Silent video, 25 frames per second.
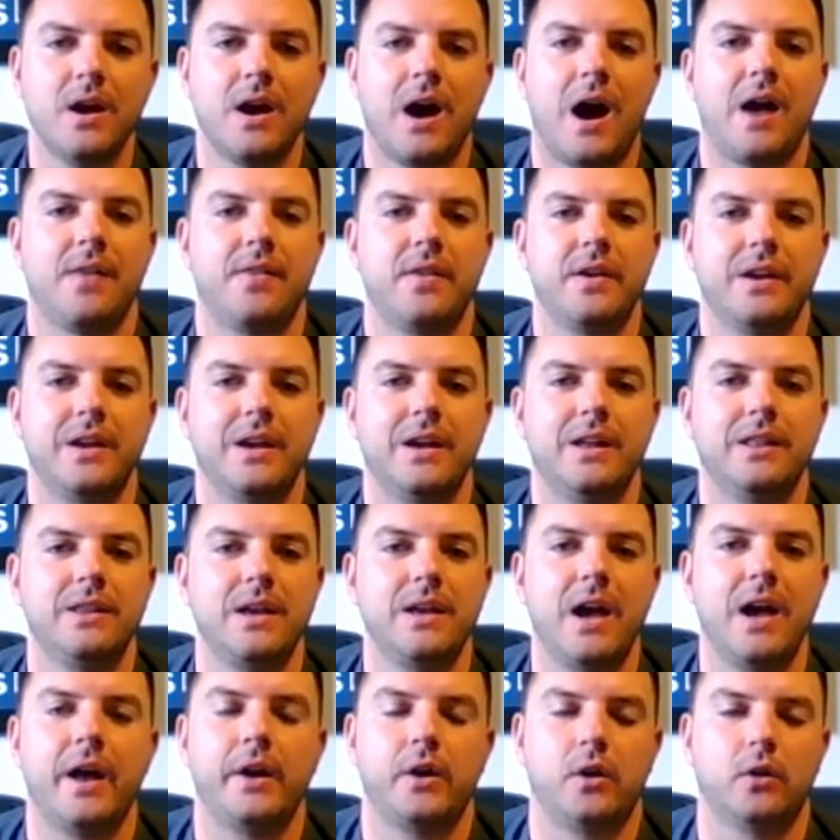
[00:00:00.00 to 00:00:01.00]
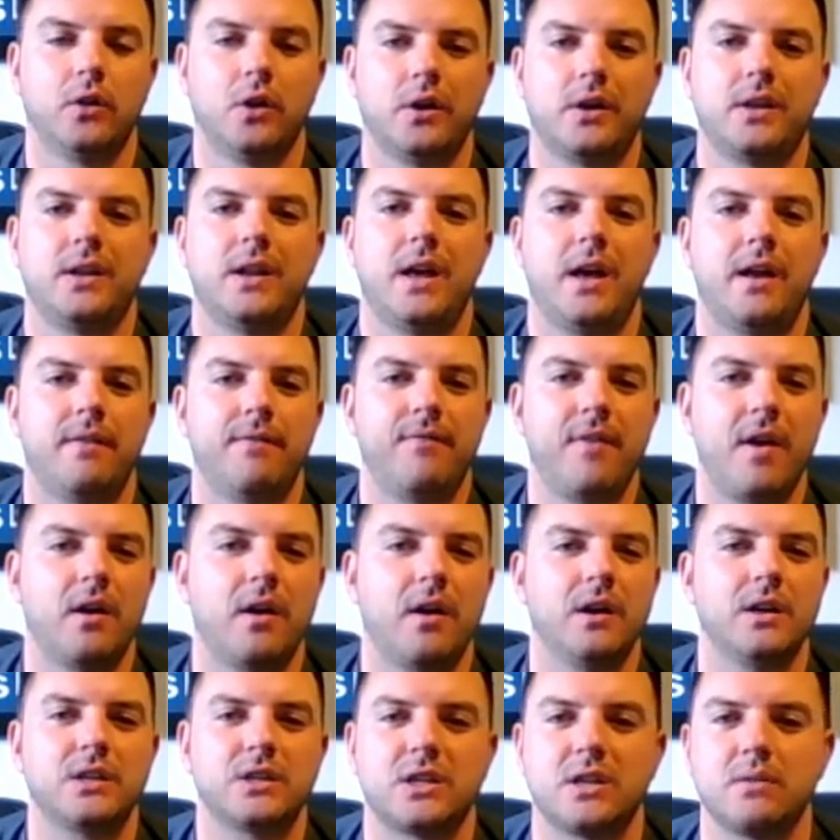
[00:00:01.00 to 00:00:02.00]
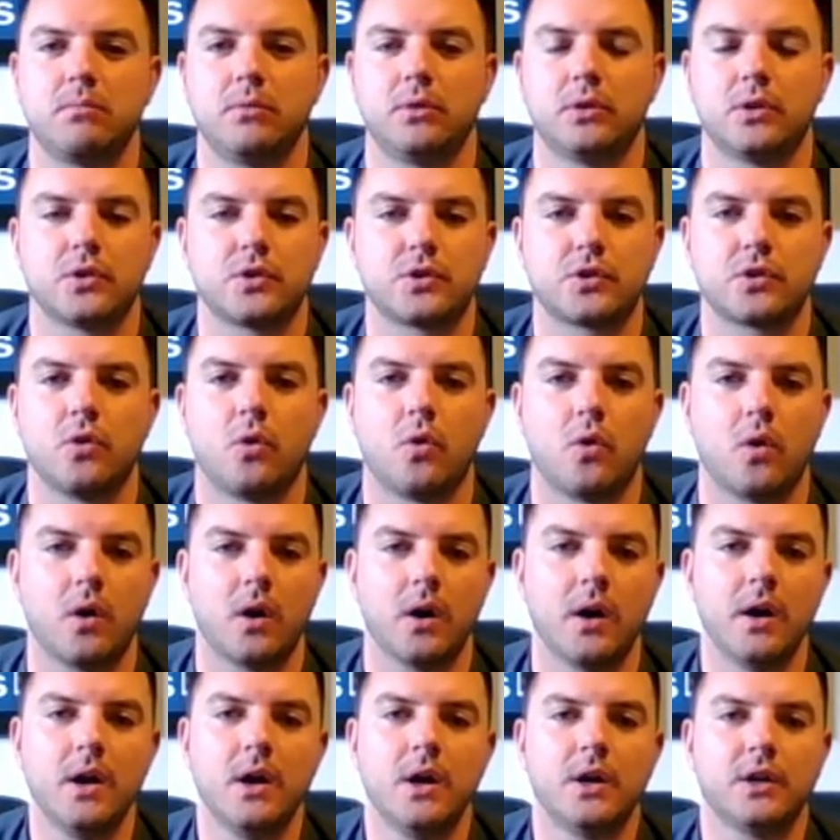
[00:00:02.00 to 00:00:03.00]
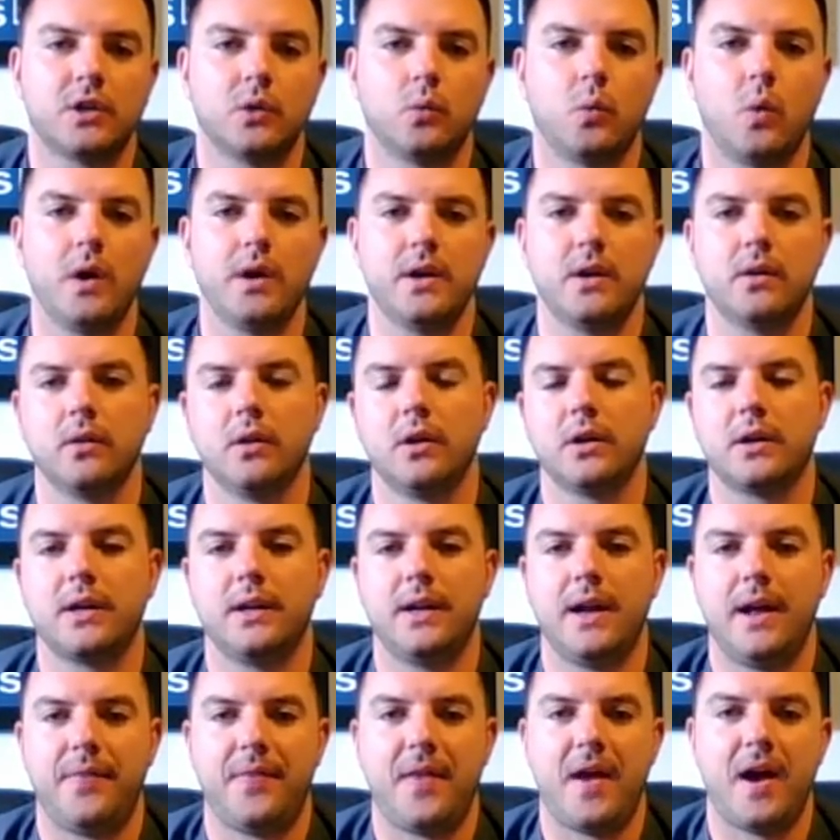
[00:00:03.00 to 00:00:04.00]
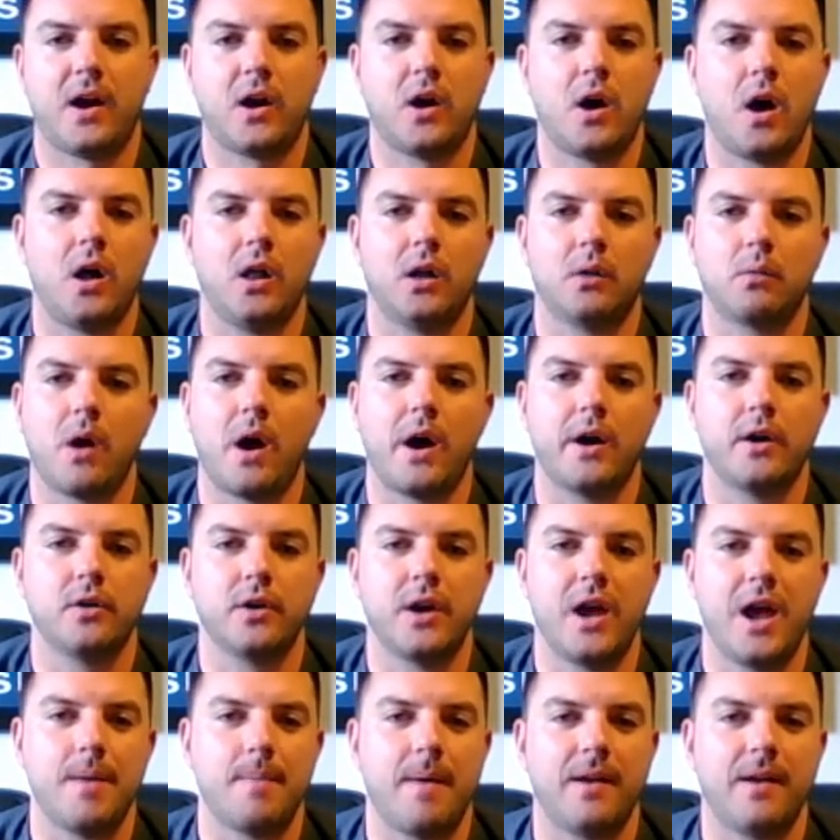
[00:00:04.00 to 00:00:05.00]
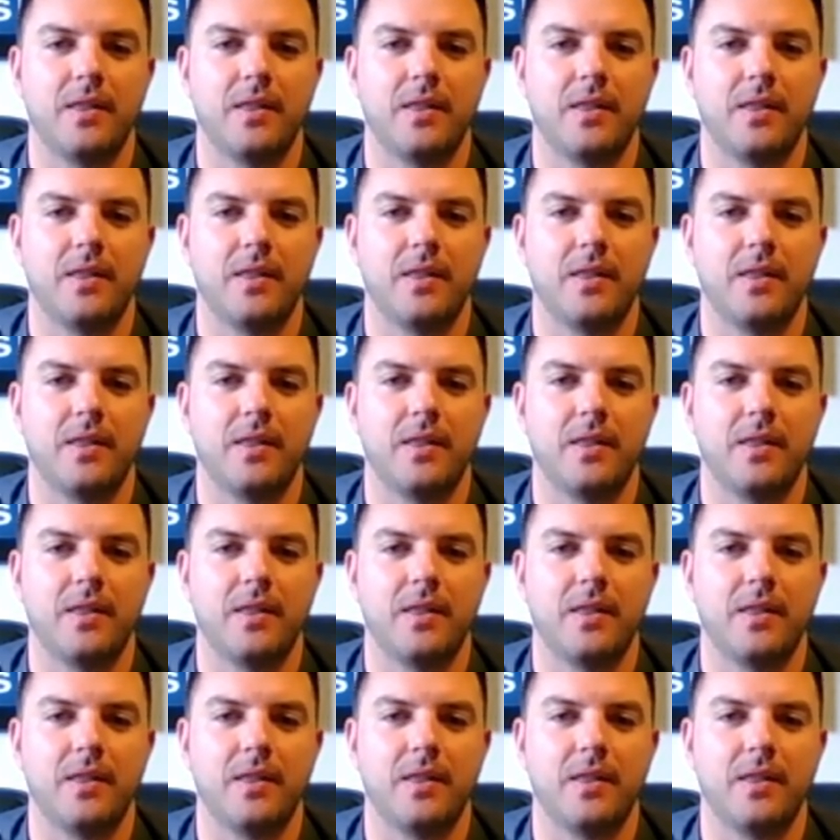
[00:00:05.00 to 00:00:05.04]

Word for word: I think in the end, you're looking at a very similar score to what you're looking at that Colorado game.